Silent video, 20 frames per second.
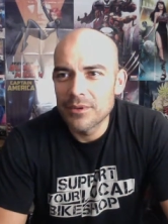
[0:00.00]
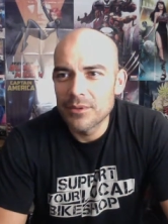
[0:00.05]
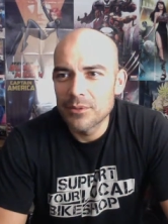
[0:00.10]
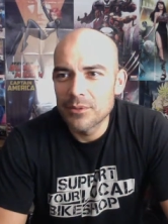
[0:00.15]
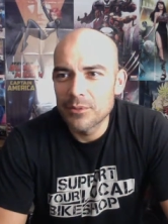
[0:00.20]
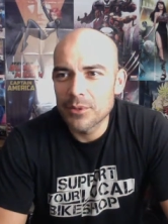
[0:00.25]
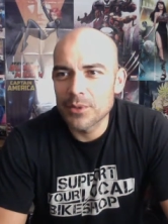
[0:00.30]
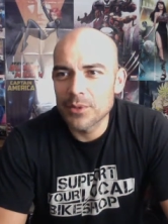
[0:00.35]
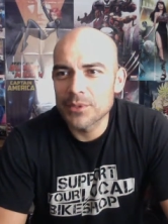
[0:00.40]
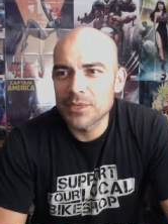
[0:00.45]

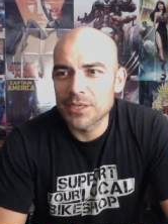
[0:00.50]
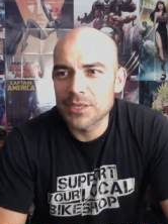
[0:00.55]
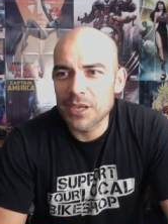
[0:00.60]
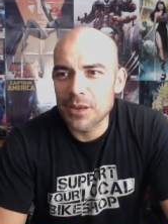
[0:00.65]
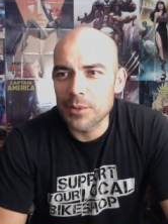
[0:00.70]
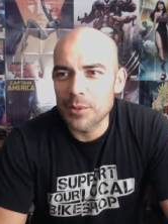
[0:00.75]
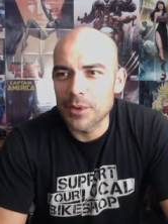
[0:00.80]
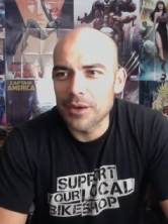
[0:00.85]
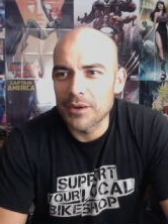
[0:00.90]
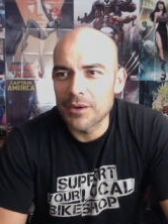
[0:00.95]
What was I talking
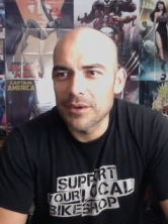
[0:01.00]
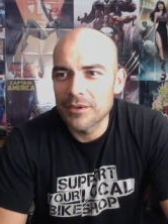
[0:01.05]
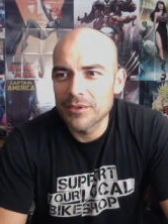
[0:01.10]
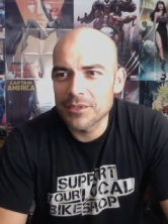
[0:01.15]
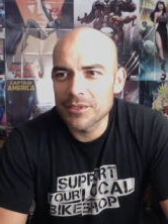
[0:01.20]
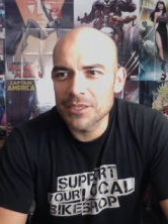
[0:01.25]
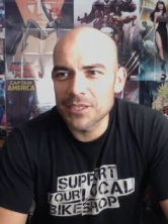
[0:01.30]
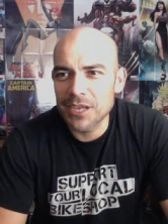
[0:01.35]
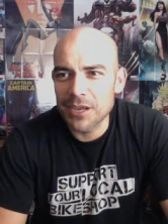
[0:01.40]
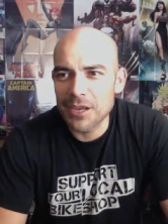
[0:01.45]
about? What
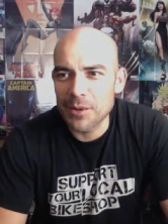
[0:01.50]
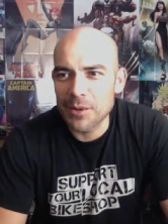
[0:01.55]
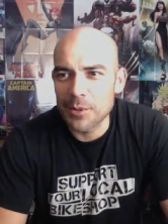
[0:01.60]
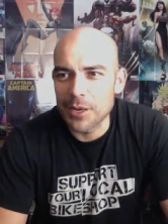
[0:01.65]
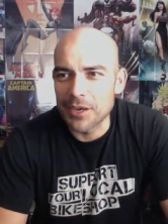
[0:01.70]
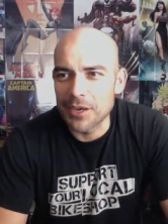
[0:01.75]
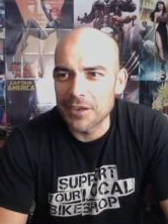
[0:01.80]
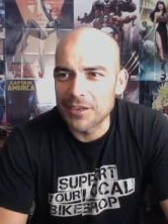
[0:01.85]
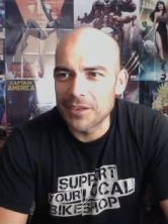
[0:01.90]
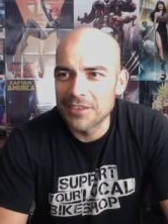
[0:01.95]
was I talking
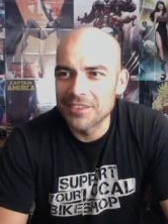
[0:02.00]
about?